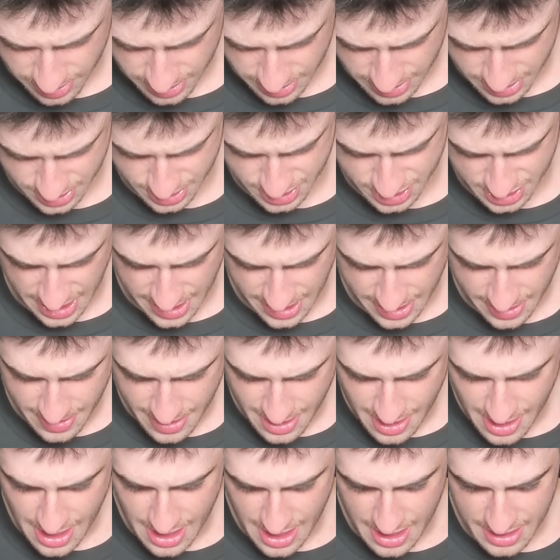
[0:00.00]
just say?
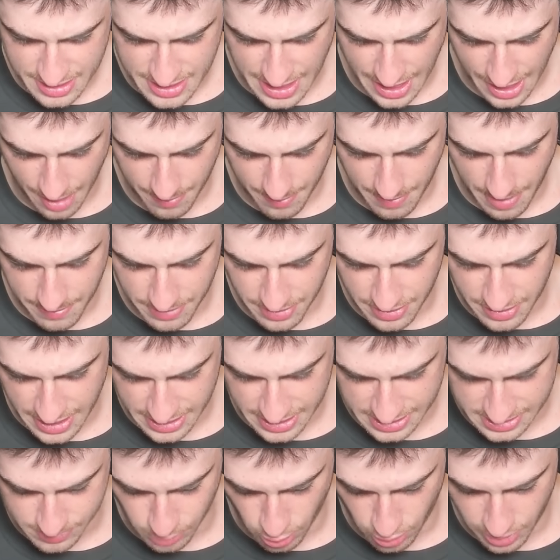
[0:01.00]
Yeah, and I remember the
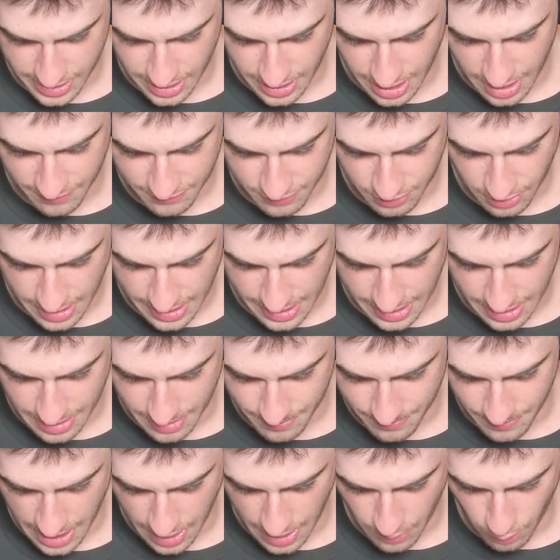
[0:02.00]
next morning after
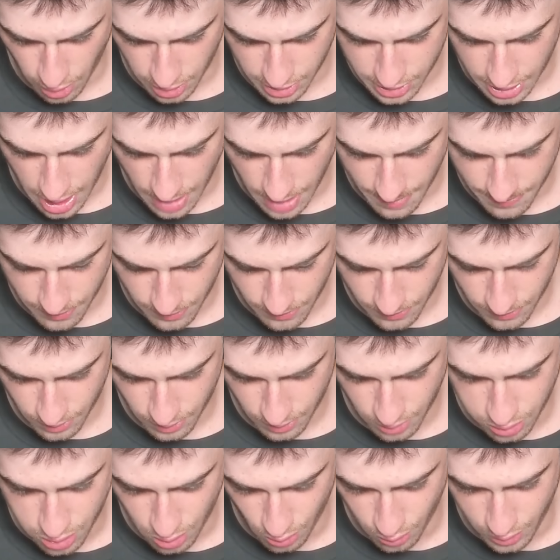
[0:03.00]
I woke up,
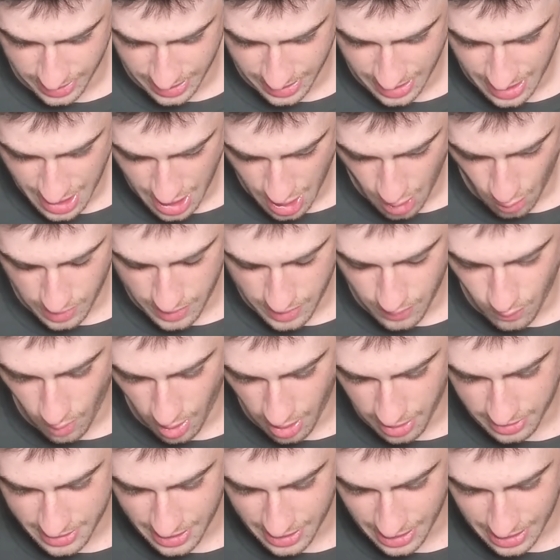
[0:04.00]
we
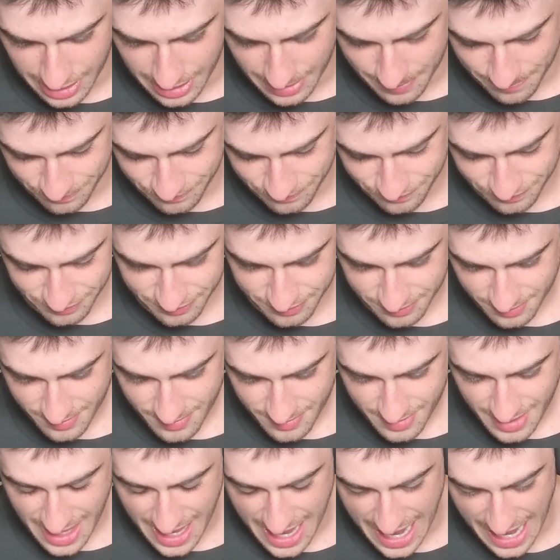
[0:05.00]
woke up
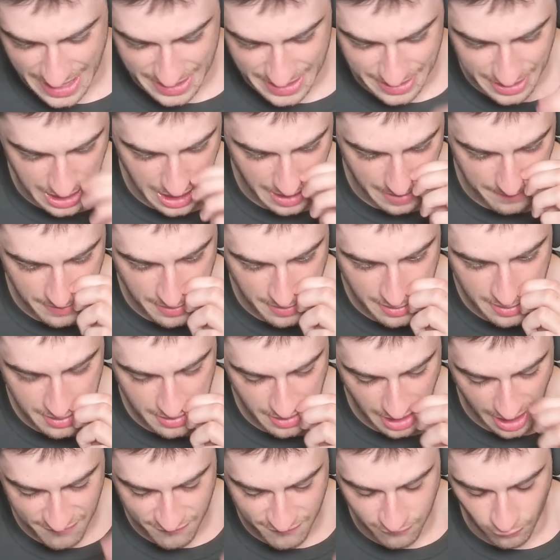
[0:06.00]
and
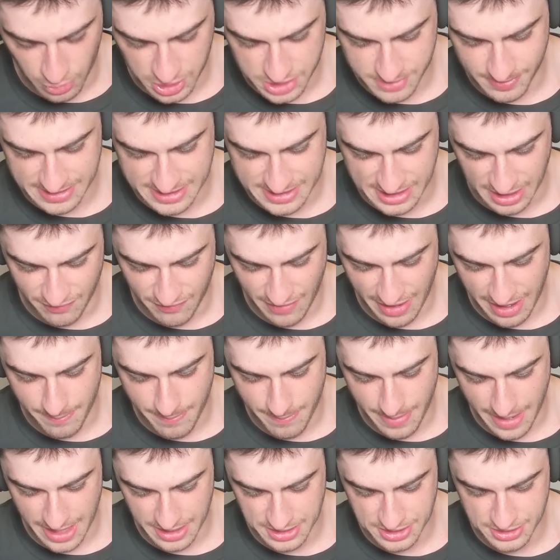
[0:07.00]
I forced myself out of
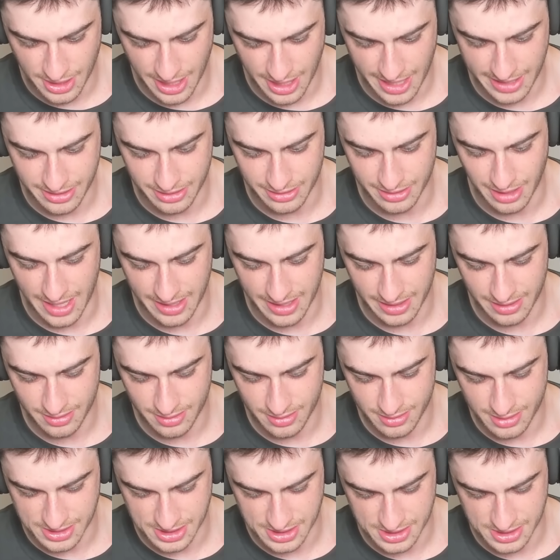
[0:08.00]
bed so that I could because it's